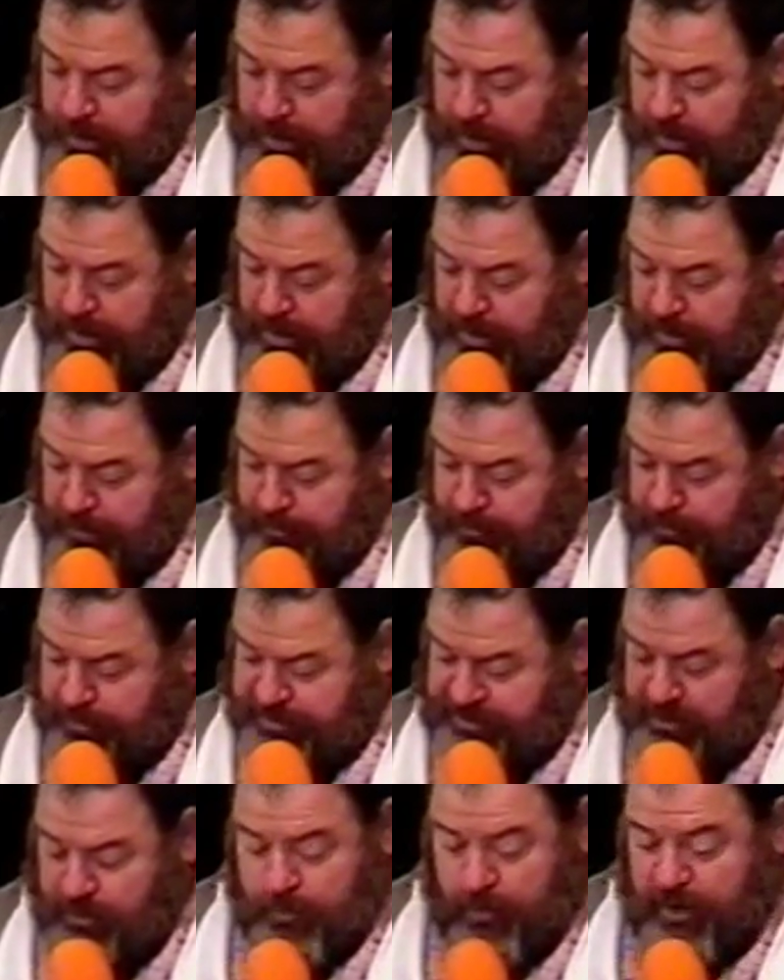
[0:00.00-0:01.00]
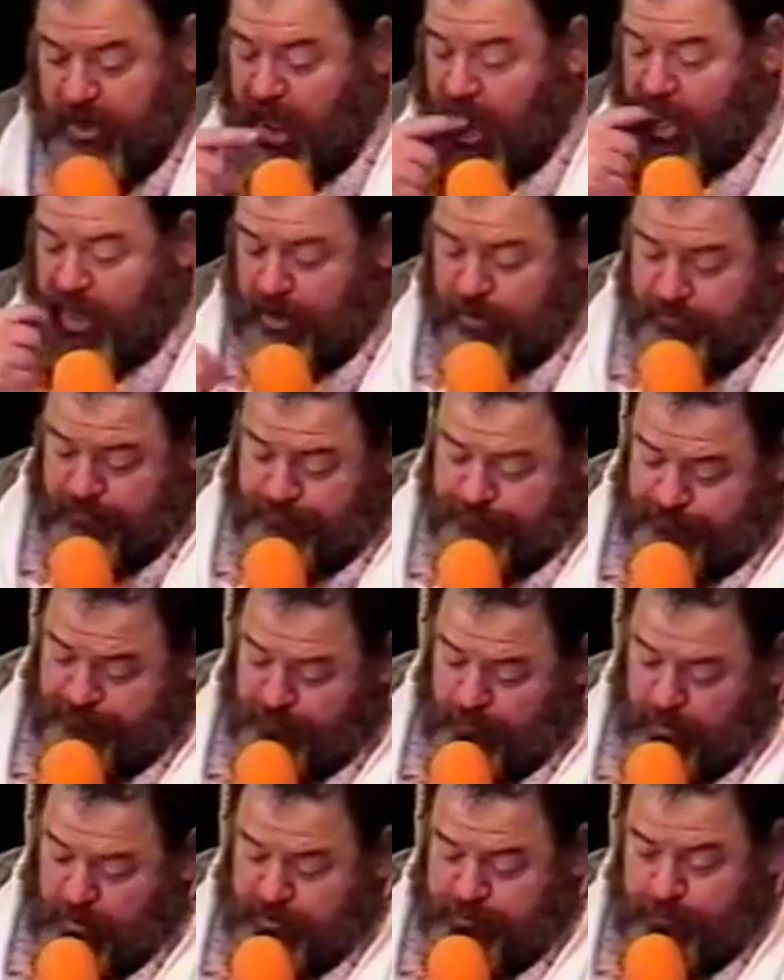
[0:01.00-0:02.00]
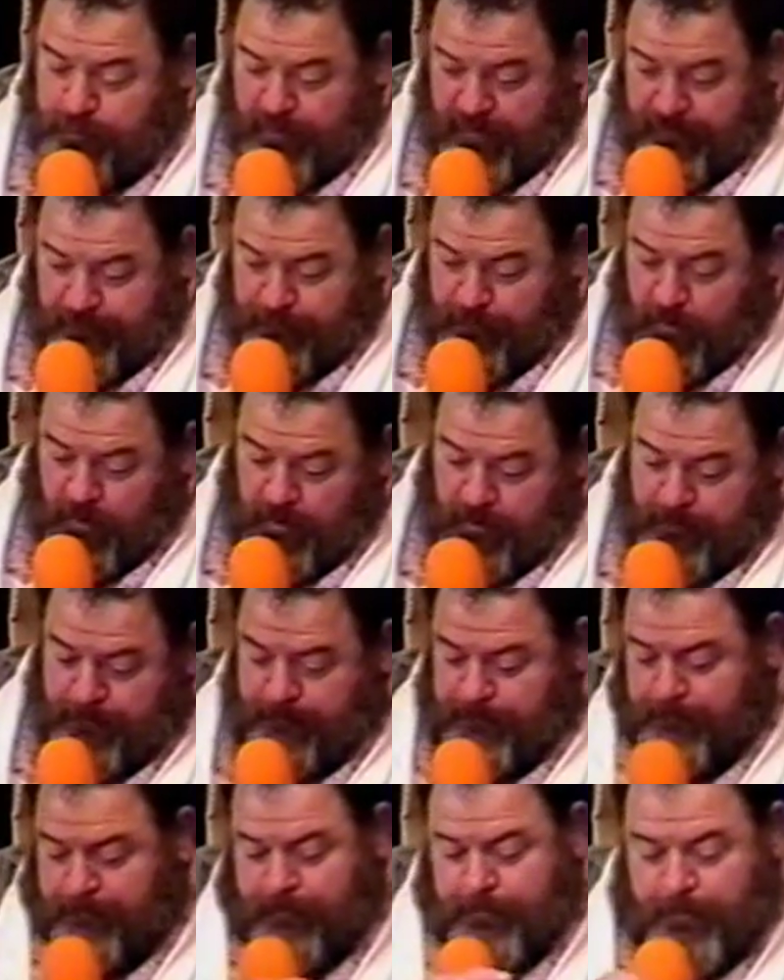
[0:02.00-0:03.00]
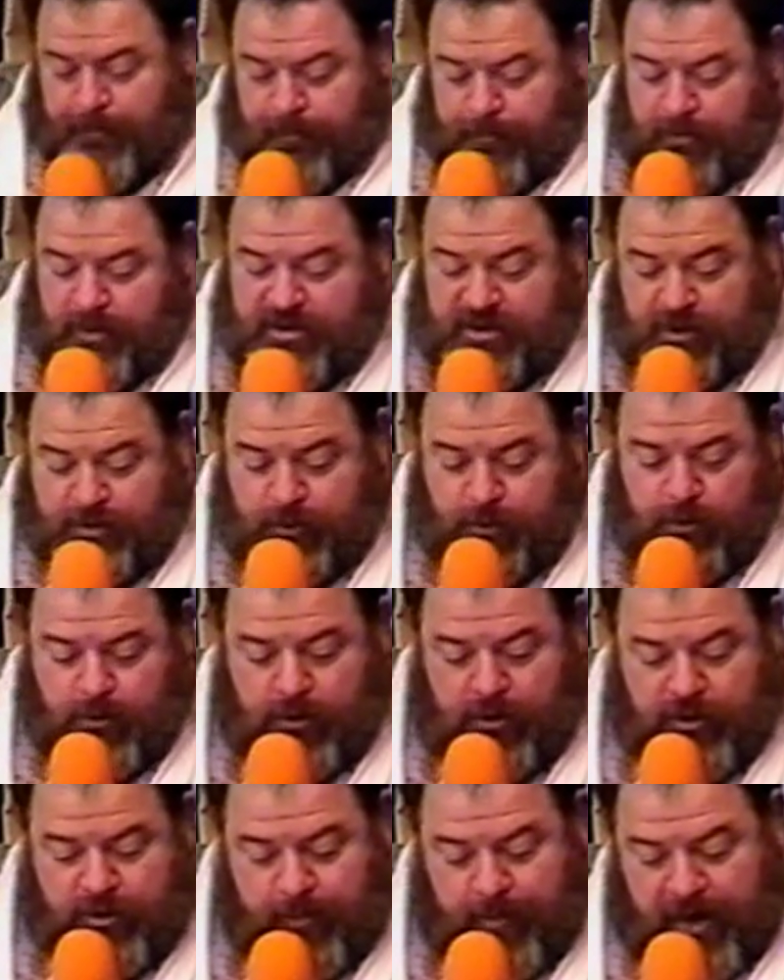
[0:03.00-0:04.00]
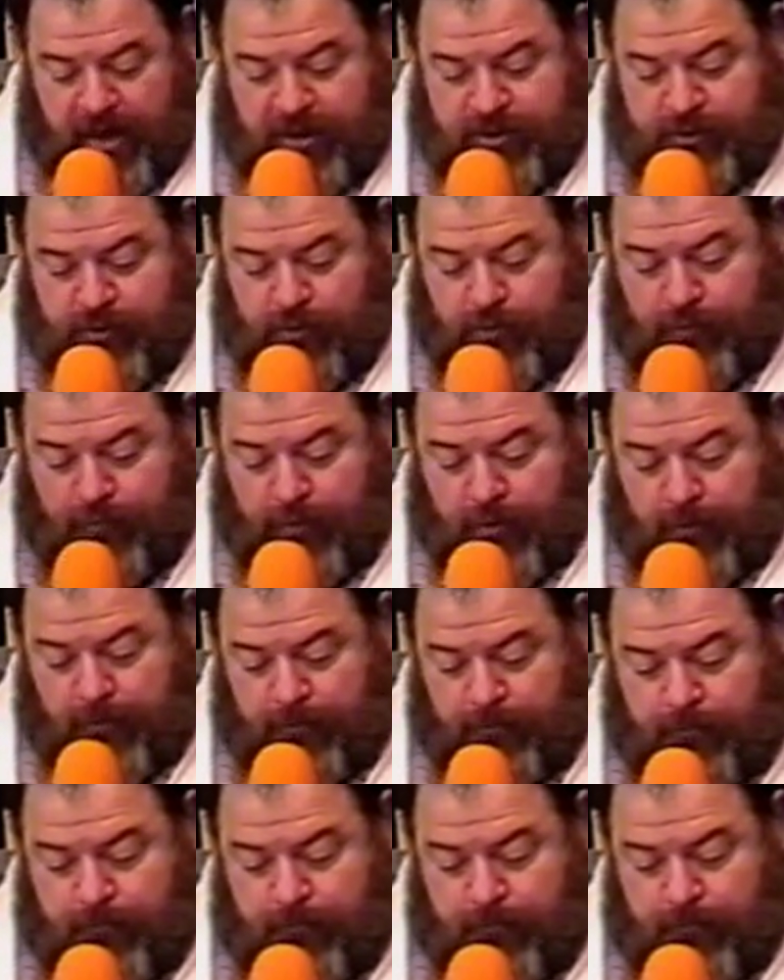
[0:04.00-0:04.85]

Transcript: um, let's see what we got here in 424. Is that too good to pass over?